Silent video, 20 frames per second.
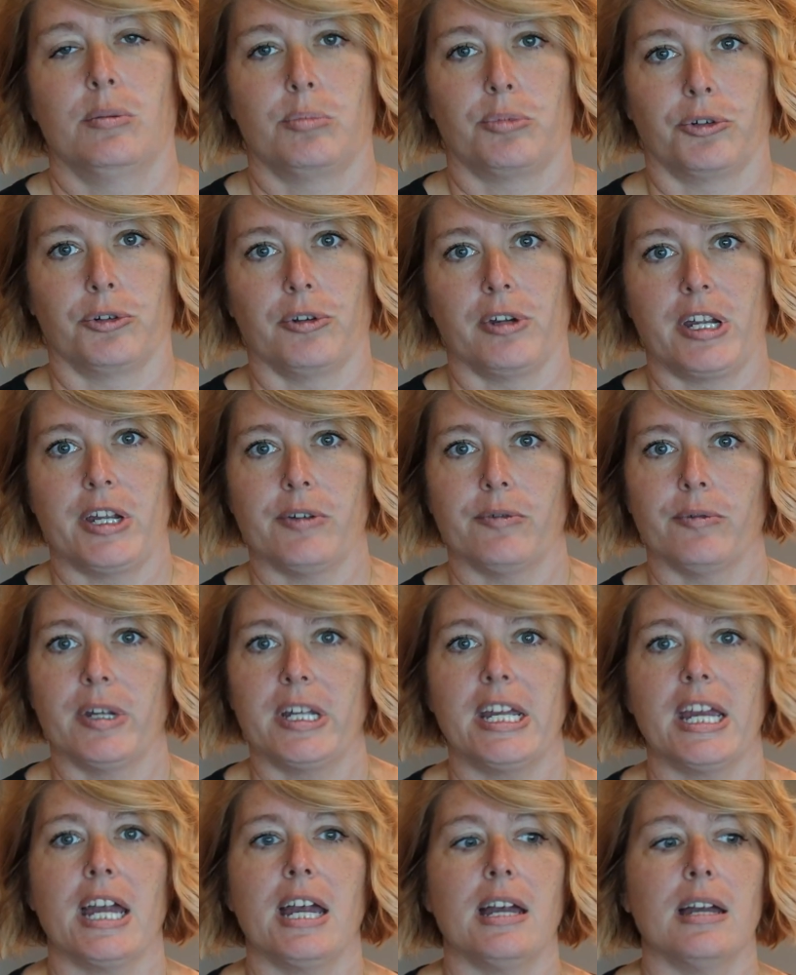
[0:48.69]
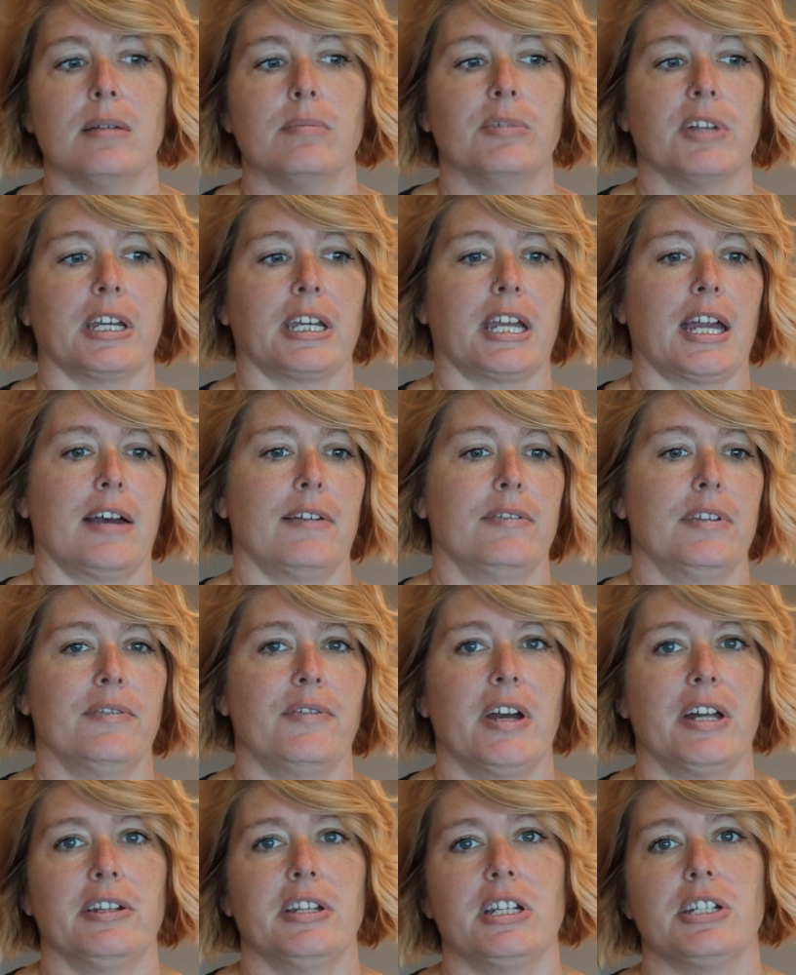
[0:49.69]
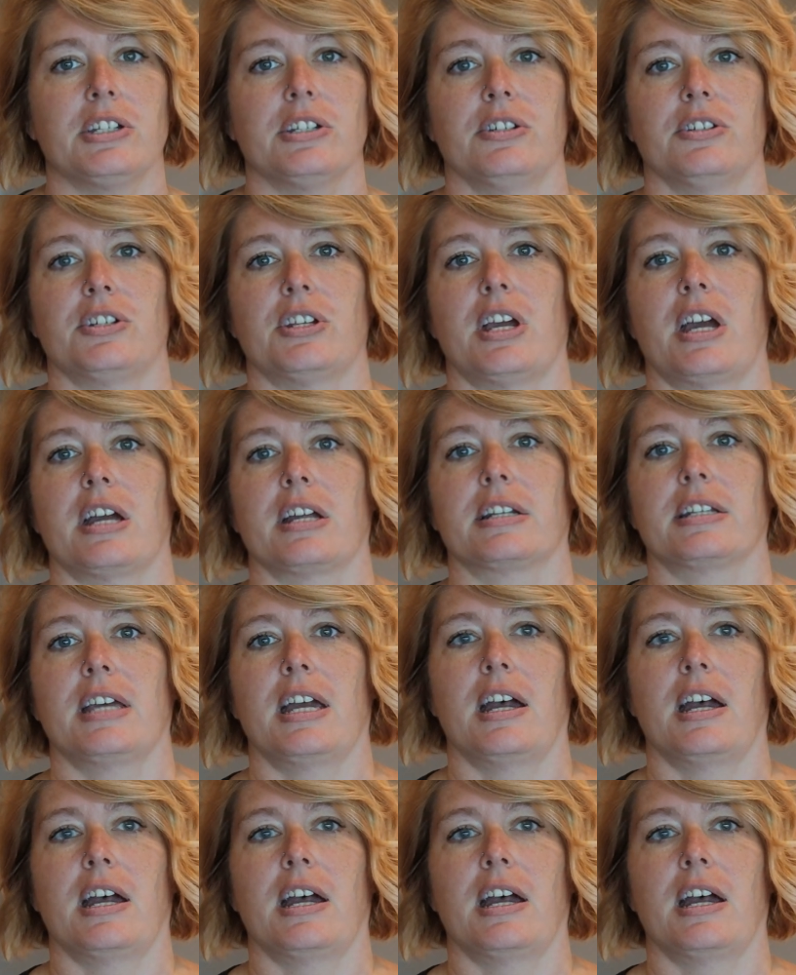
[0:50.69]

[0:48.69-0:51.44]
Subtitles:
pre-rehab, like have the foundation checked,